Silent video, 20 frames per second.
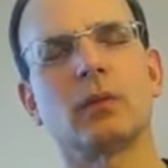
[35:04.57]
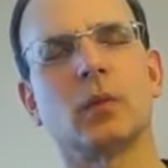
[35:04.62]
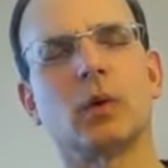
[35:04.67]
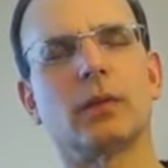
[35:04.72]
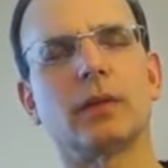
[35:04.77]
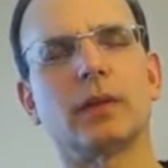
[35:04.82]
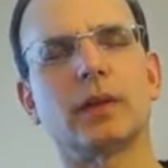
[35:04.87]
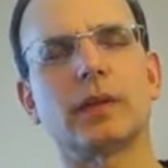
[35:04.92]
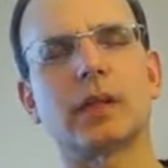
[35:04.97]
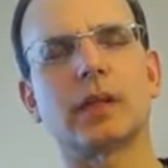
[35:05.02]

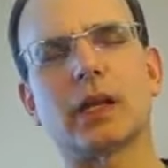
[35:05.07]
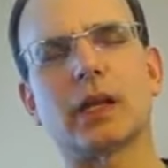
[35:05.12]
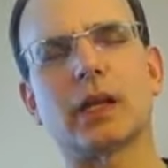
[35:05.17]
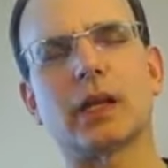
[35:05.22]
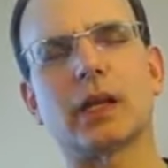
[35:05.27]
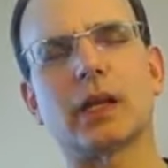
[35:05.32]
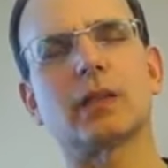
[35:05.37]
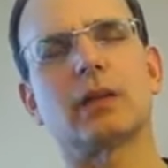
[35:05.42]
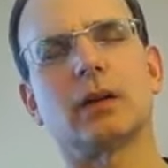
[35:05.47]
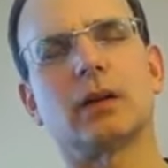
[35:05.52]
more of a
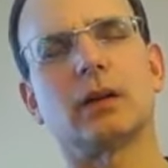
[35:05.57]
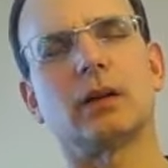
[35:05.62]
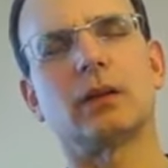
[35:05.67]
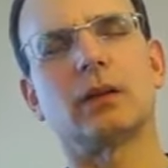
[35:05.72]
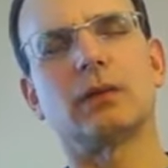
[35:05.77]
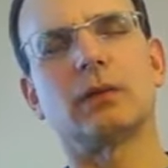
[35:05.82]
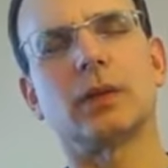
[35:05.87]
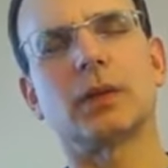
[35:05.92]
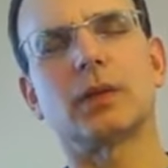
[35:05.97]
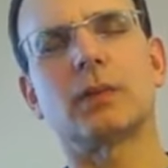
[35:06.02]
sense
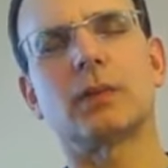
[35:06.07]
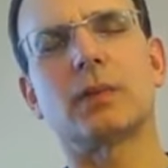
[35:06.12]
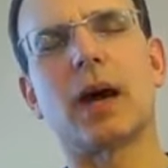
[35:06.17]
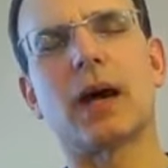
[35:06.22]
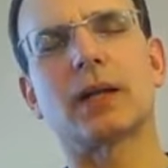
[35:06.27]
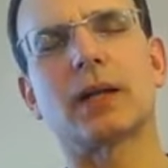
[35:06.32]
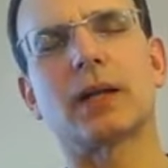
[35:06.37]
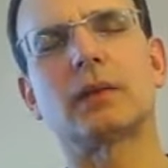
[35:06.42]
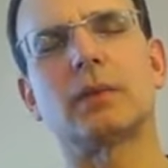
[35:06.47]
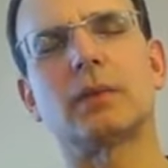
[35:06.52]
of what's
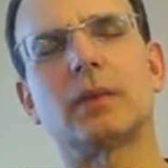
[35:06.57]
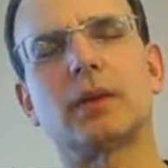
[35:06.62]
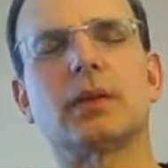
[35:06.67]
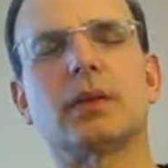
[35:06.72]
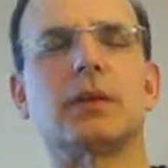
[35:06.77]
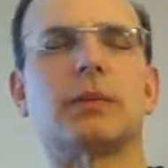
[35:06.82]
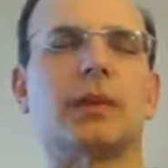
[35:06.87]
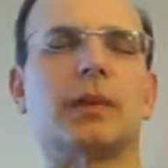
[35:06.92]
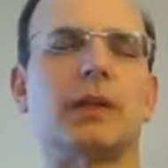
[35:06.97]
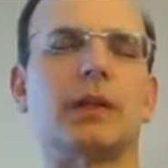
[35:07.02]

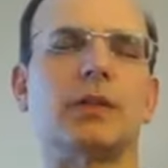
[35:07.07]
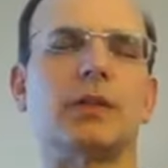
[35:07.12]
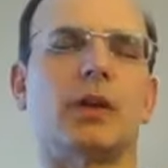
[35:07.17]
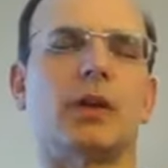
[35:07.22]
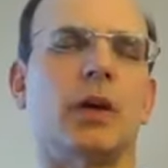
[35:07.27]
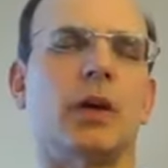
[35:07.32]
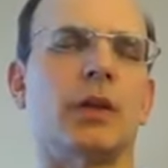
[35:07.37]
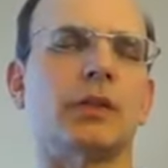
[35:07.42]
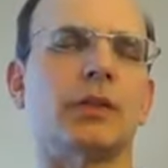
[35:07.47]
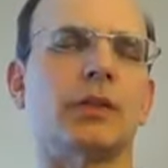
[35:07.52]
possible, there's, but
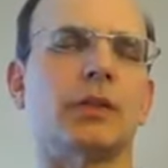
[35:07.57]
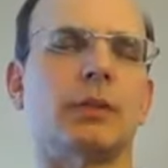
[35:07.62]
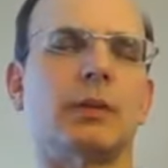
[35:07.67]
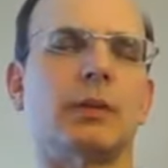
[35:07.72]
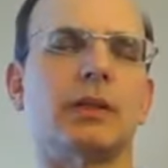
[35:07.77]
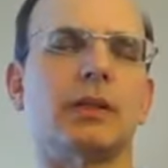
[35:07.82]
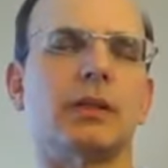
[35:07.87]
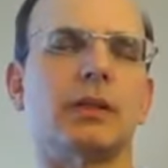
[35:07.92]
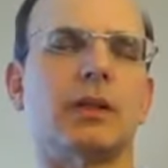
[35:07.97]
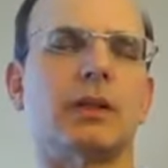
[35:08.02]
there's
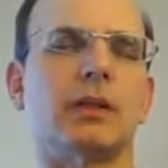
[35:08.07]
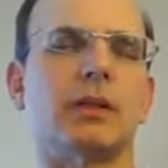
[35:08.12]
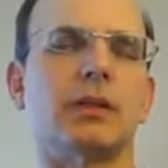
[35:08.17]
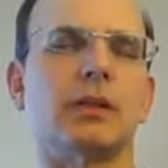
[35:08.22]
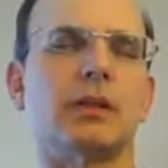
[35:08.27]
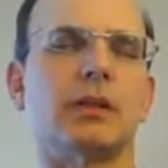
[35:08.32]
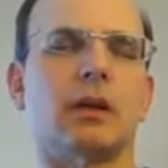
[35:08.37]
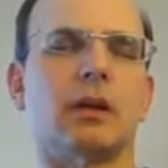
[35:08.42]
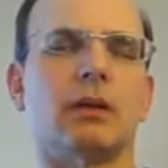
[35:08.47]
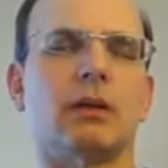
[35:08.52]
also a
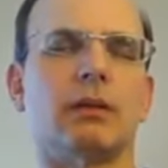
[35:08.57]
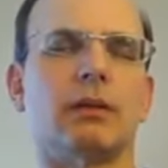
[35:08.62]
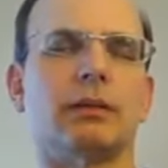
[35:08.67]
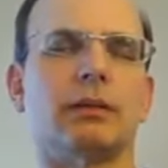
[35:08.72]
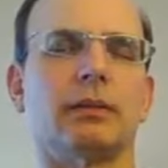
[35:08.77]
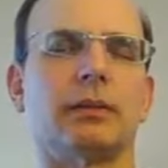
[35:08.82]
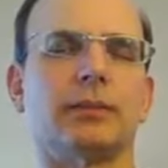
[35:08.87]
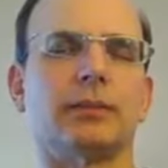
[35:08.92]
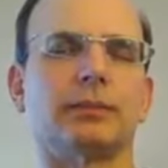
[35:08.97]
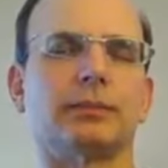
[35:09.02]
sense
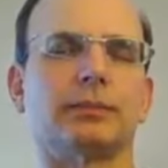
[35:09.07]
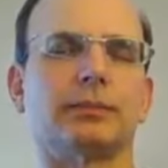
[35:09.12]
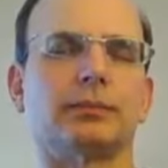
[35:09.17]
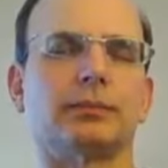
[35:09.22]
of,